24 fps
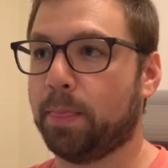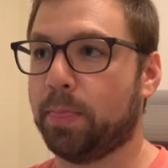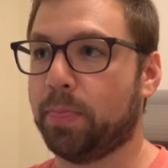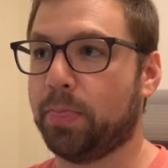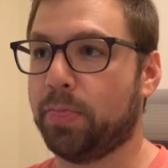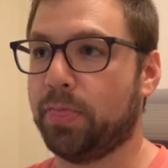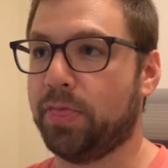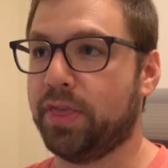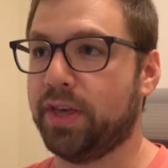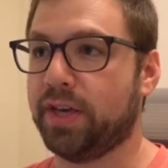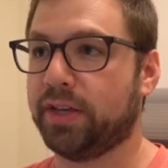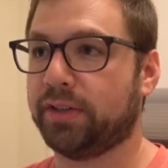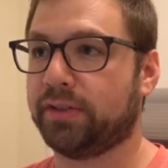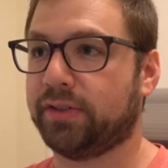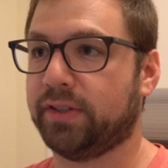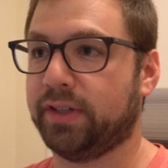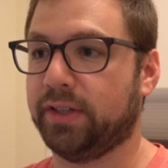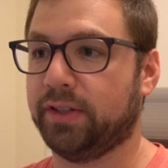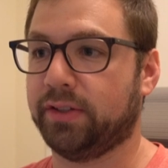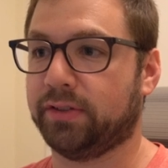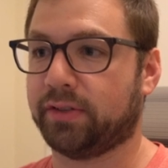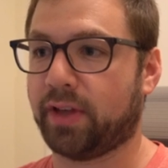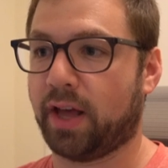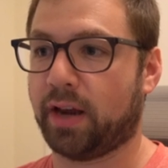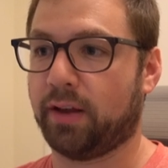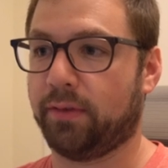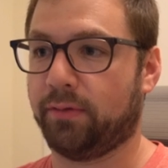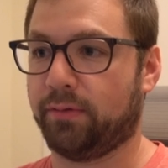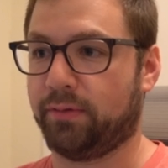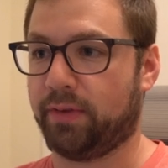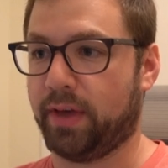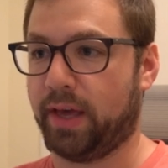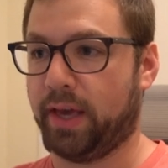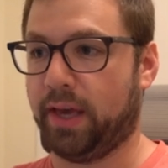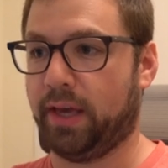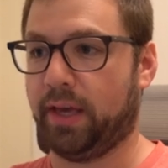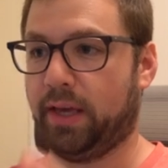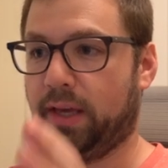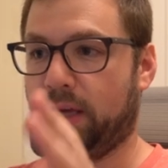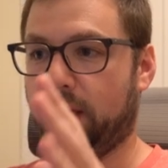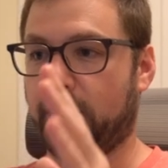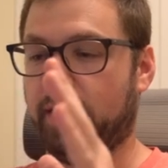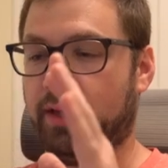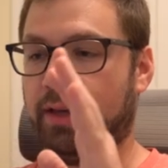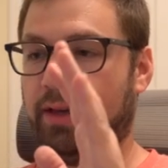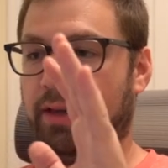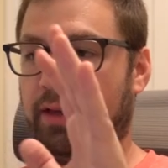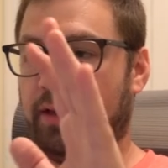this is kind of
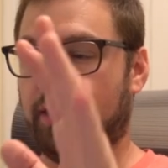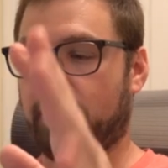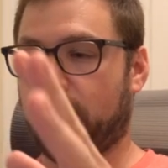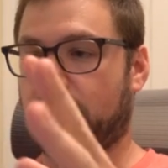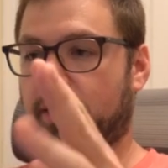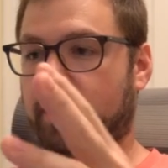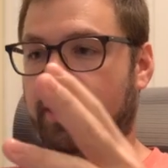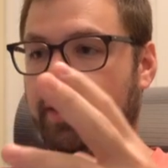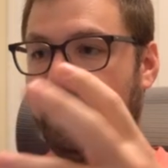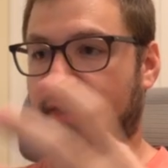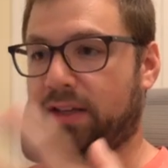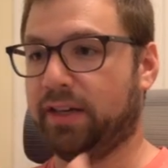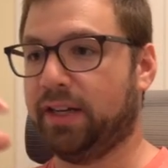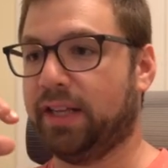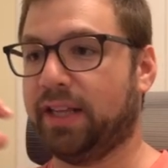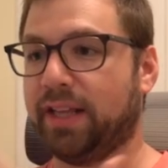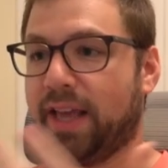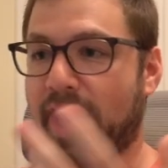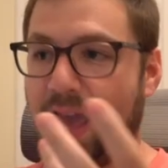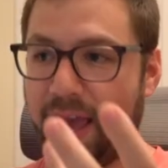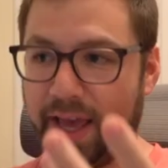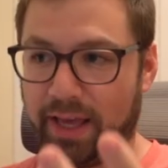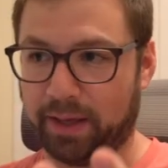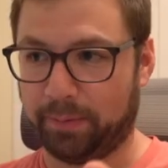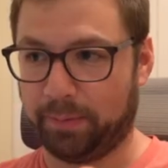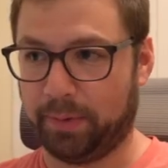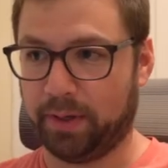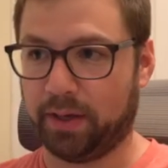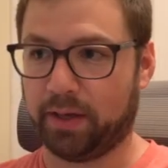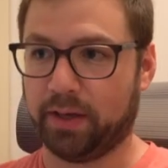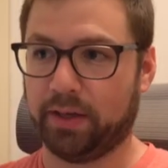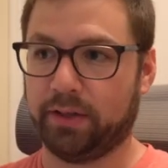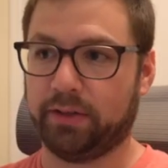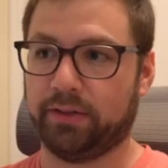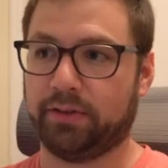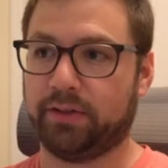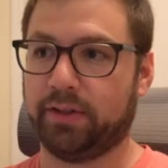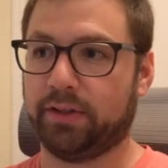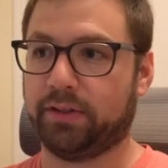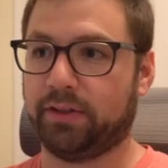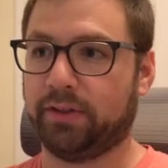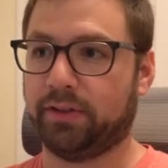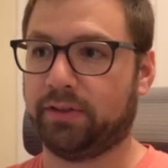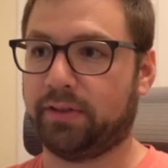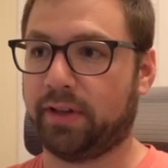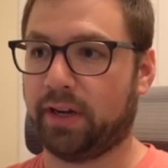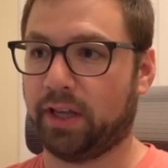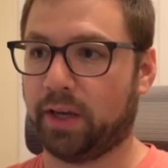a yin and yang because this
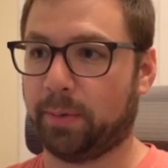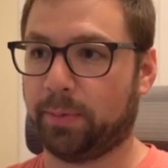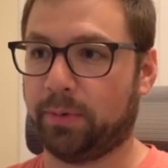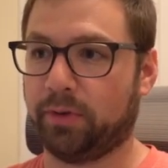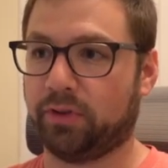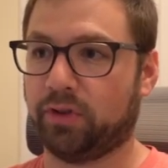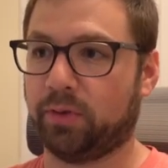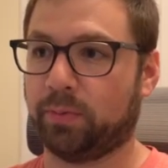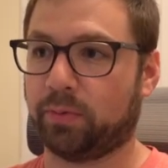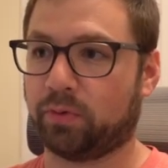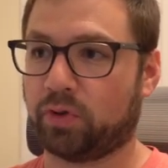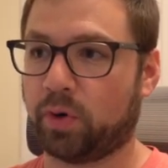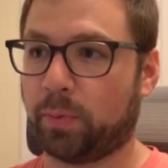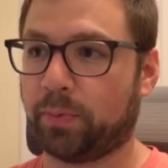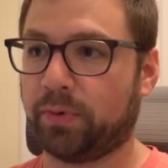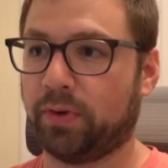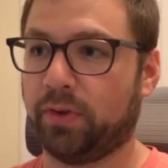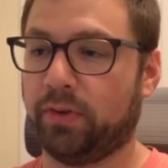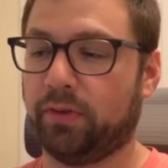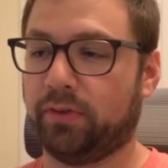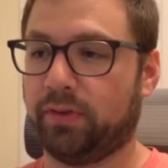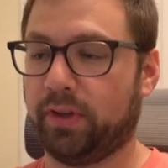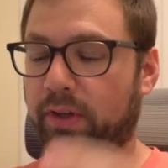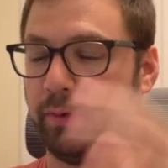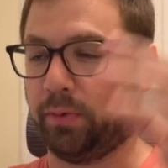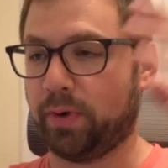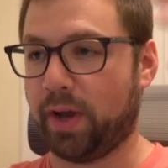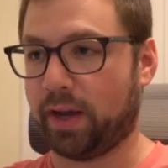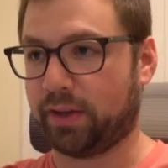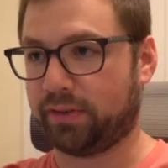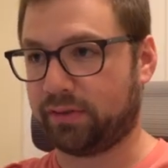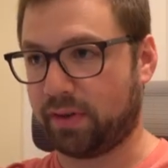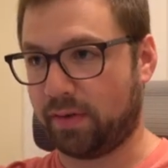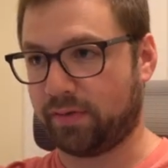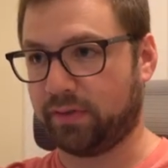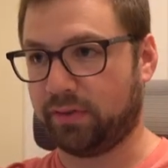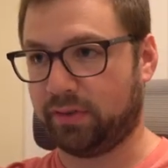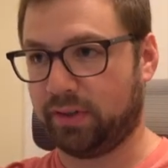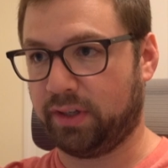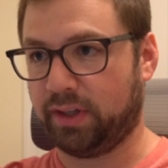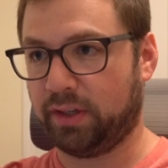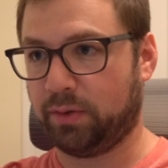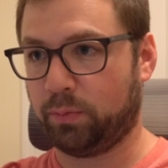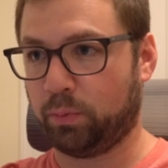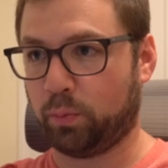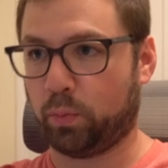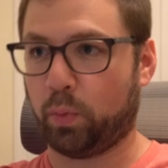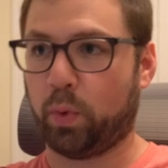is setting up the subscriptions in React
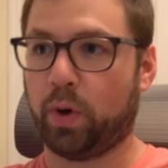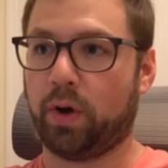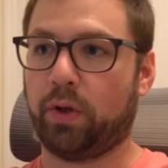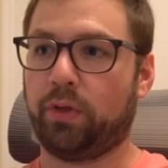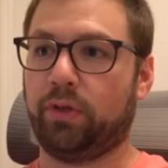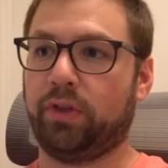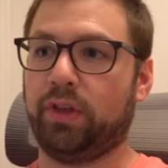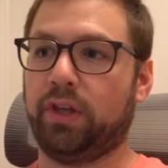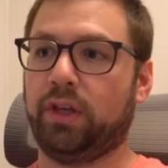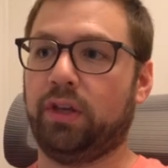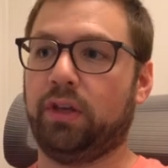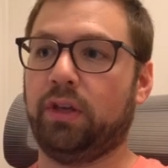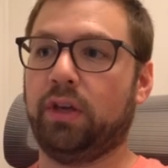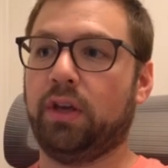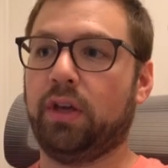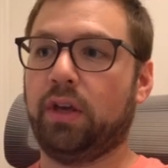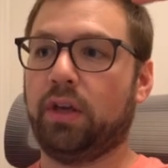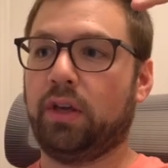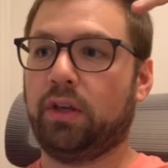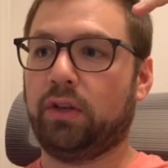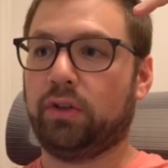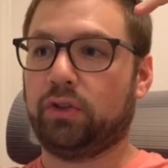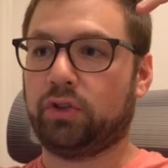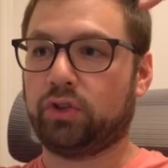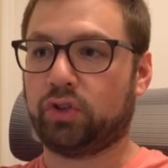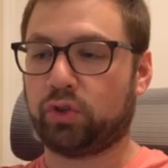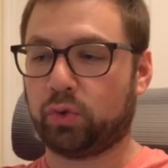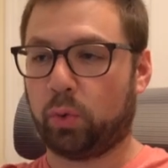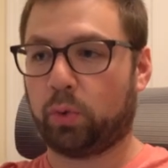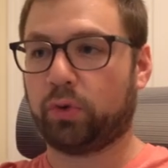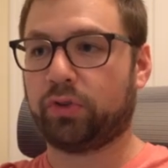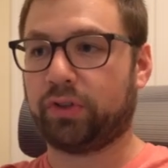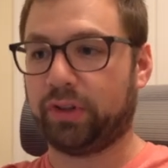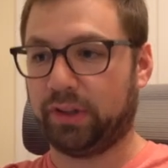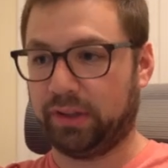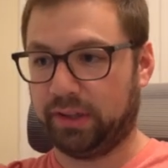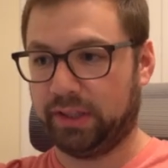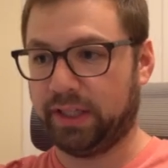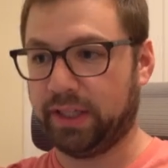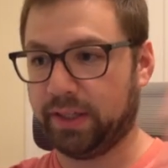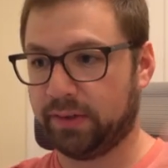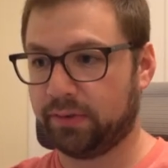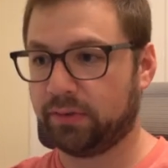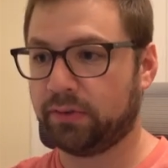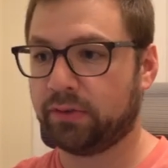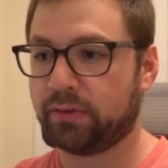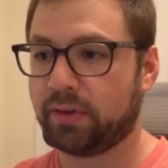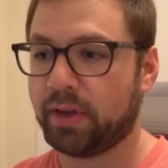17 where the source
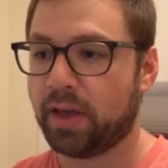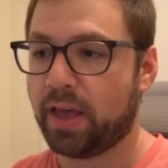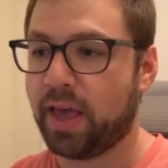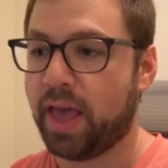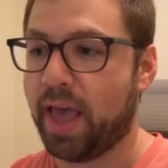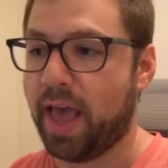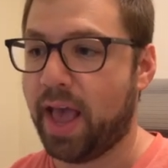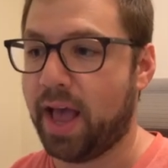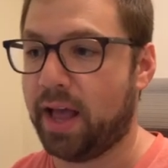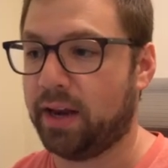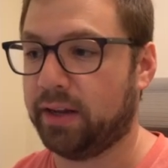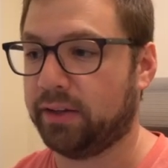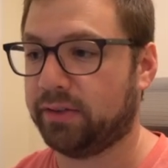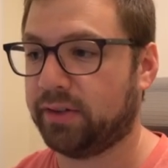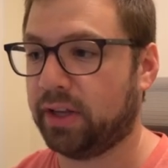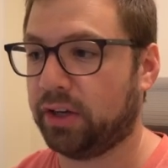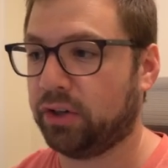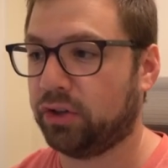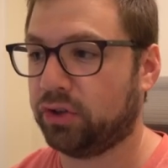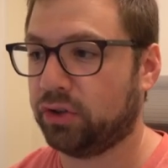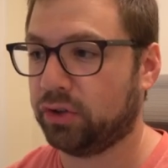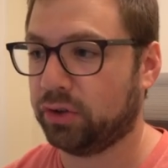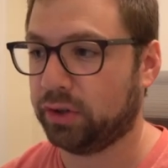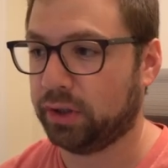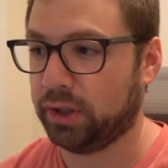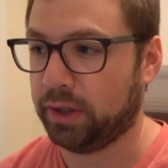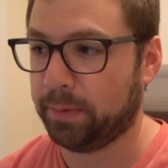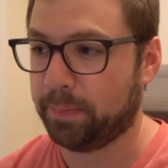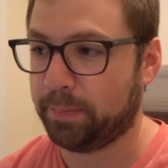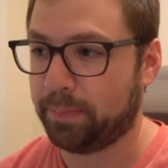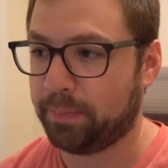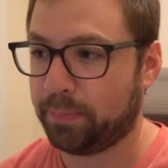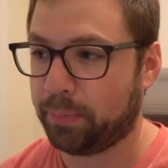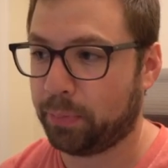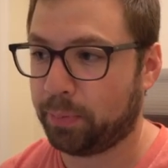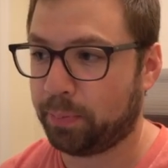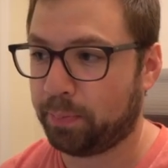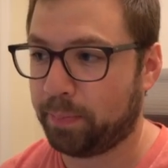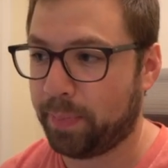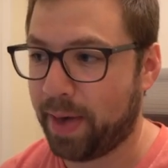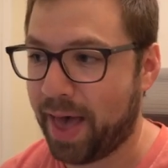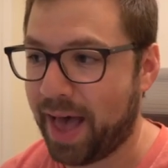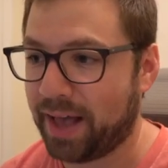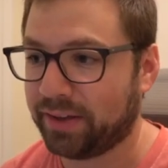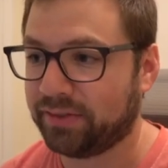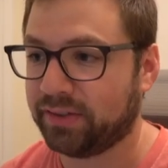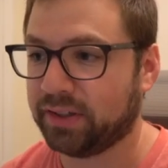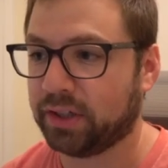lives and essentially
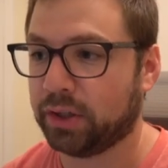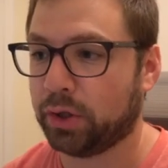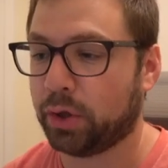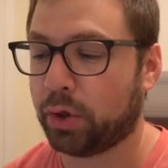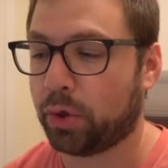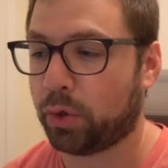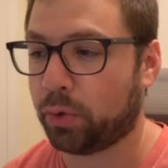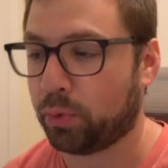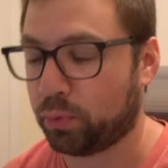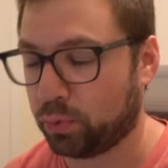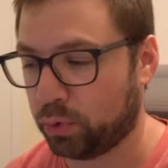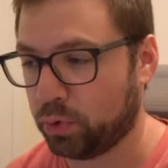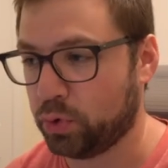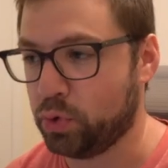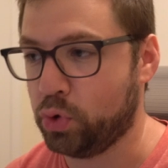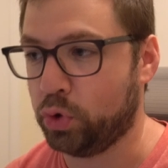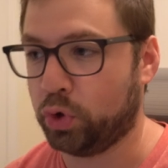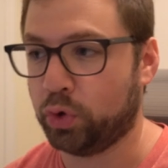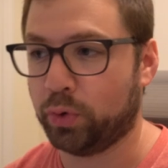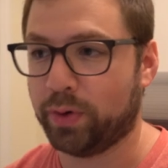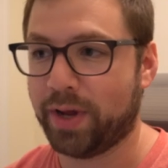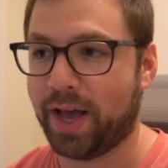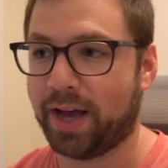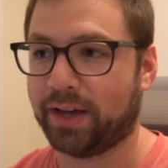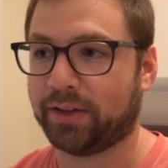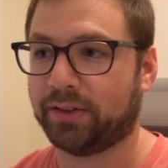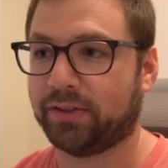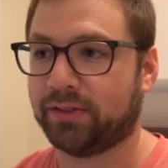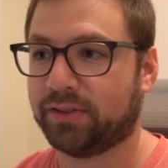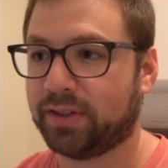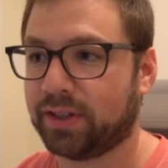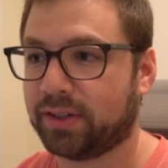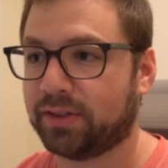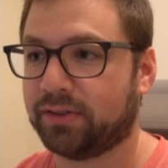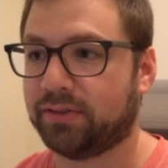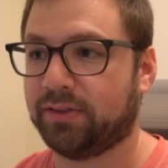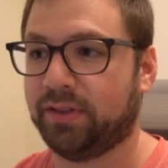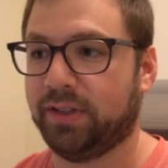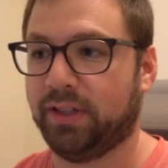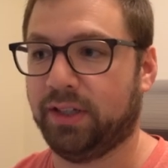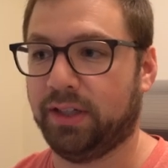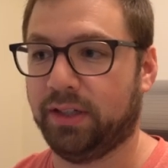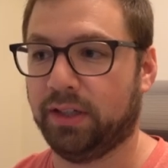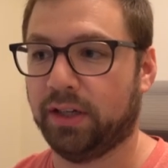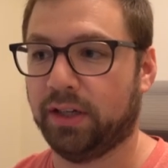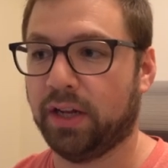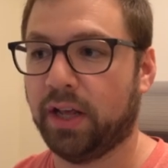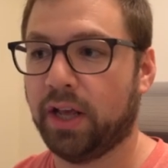passing it through to React
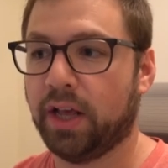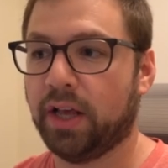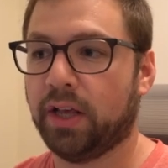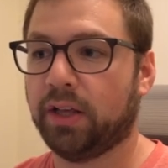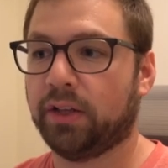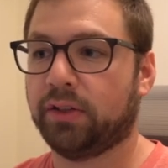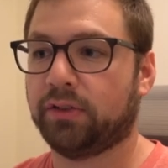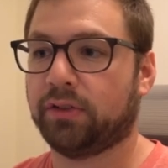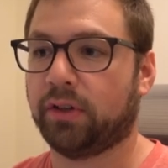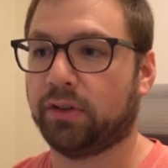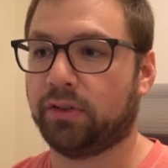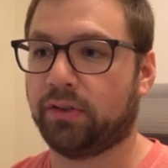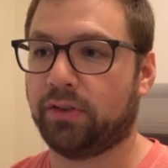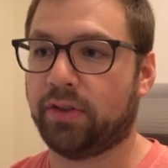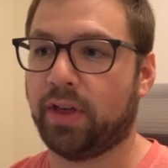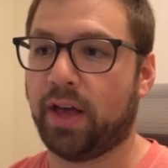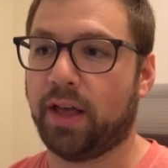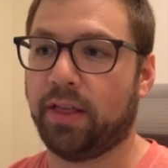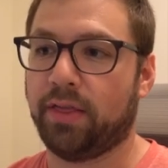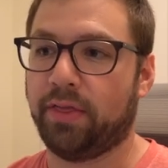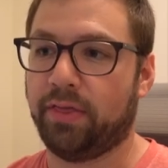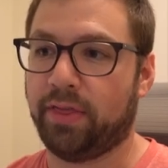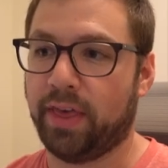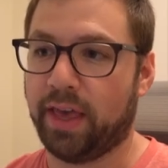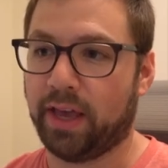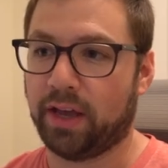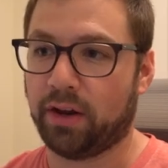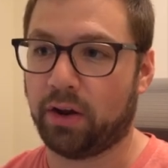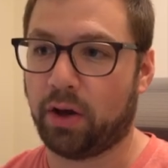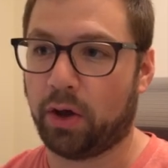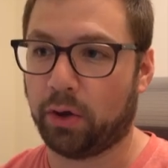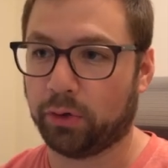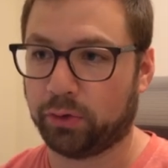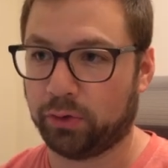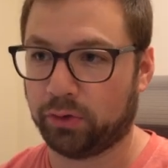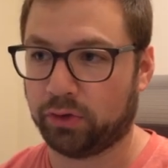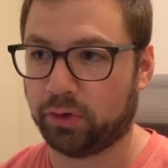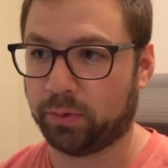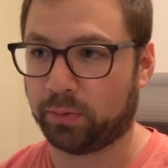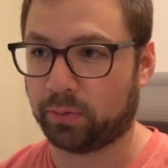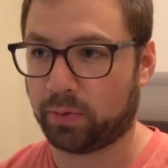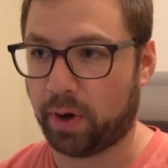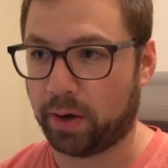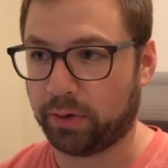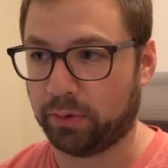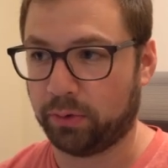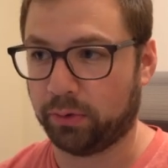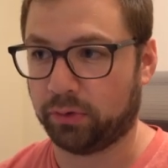16 such that they can also
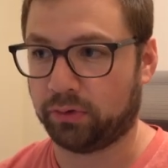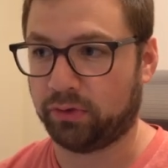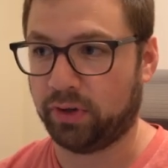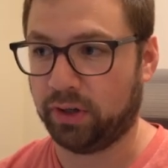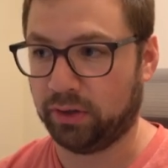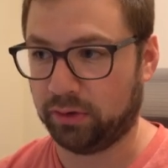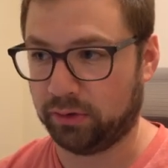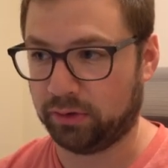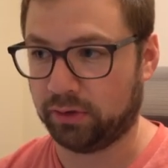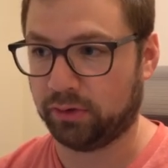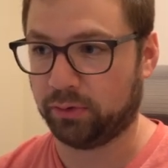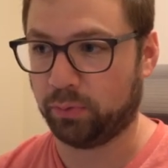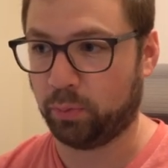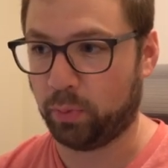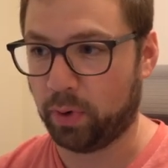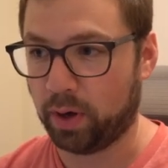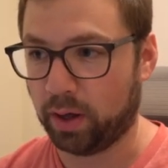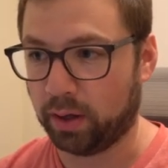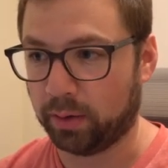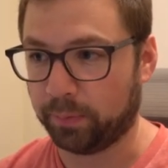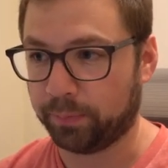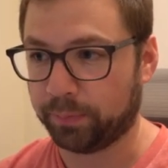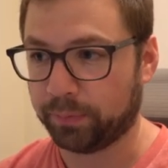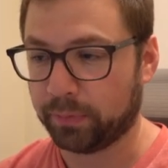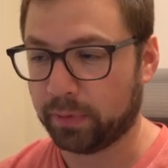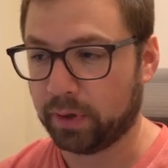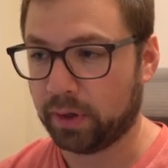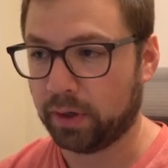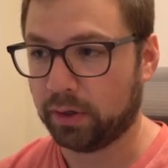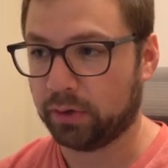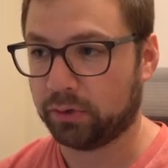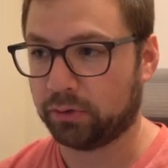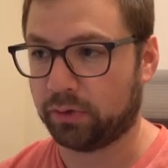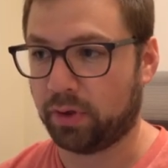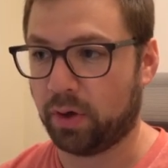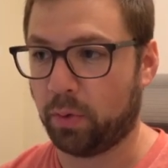subscribe to those changes as well. So